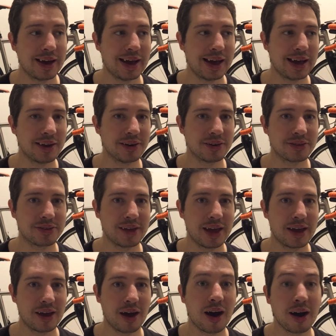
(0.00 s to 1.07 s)
and
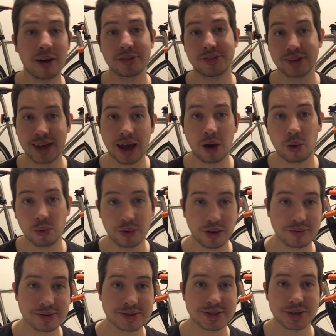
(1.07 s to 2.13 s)
they're hard to get hold
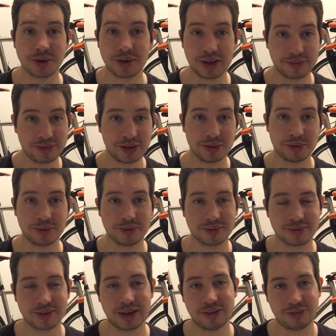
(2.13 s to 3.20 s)
of. So if
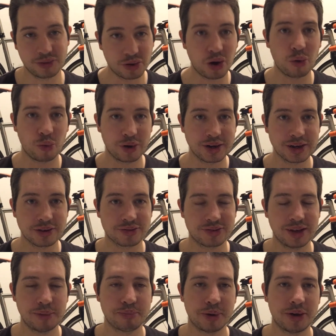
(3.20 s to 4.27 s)
you've got one in your
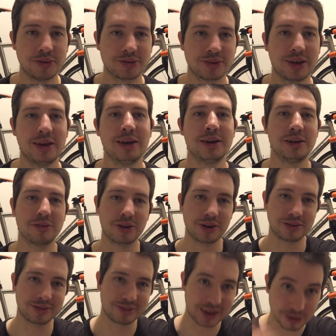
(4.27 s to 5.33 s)
seat post, you've got
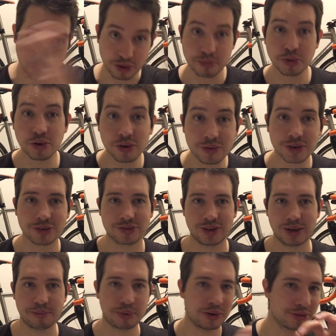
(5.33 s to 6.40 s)
to remove your
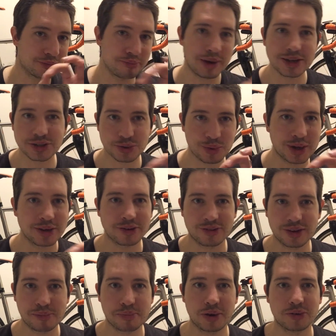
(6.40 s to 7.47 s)
seat post, measure where your
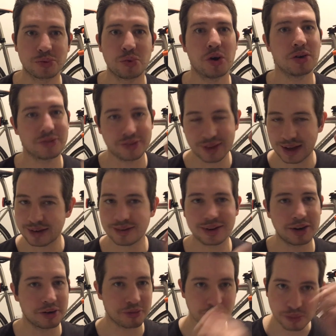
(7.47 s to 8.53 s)
seat post was, and then
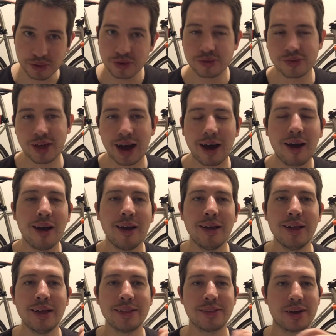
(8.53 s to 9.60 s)
remove that
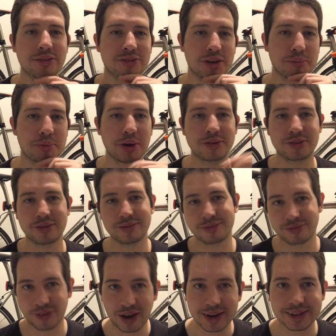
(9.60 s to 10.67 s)
seat post and
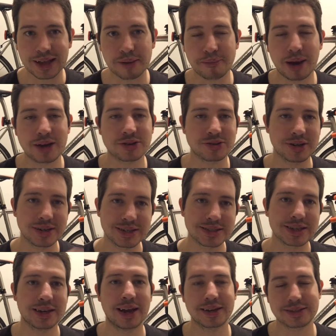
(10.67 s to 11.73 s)
find that battery and
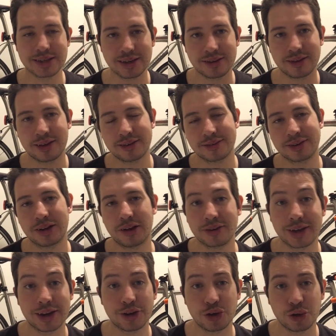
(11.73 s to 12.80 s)
disconnect it, and then
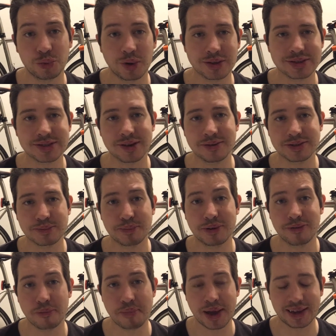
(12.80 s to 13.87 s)
get a new one. So it's a bit
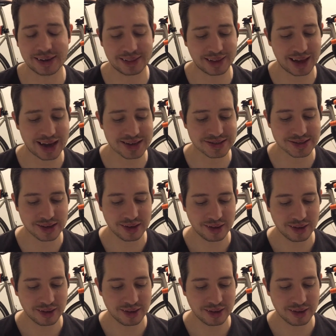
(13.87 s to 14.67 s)
of a pain in the ass.